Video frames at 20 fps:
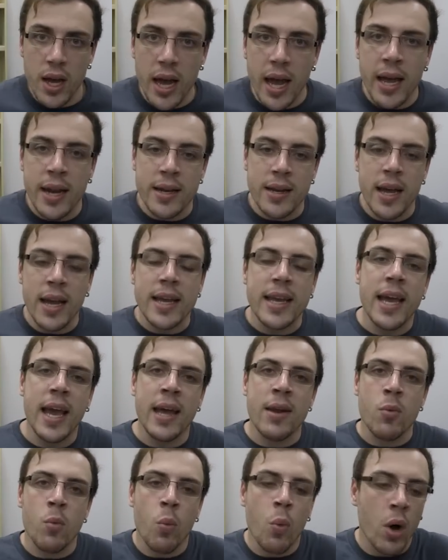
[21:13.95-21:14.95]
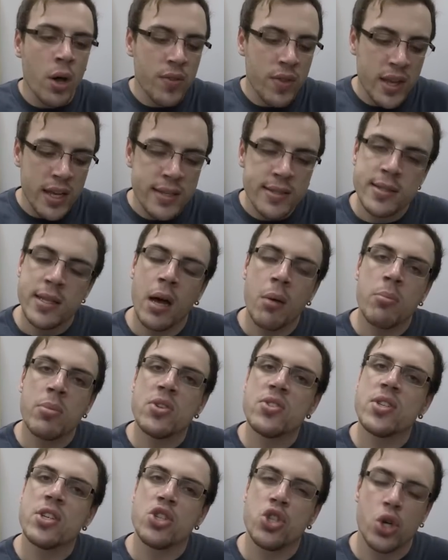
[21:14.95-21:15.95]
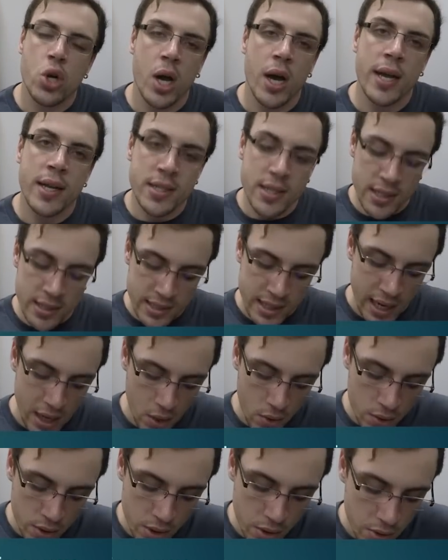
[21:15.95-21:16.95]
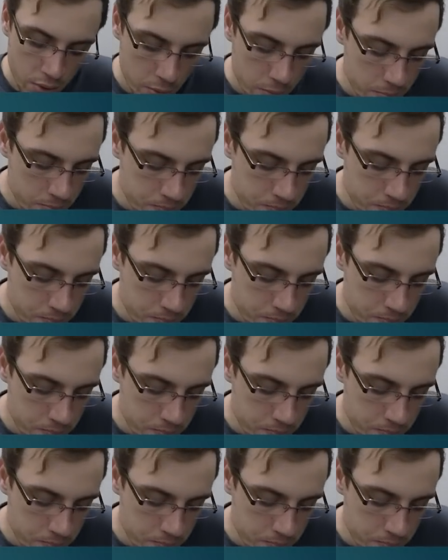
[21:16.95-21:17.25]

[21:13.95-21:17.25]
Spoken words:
And again, what these numbers are trying to tell you.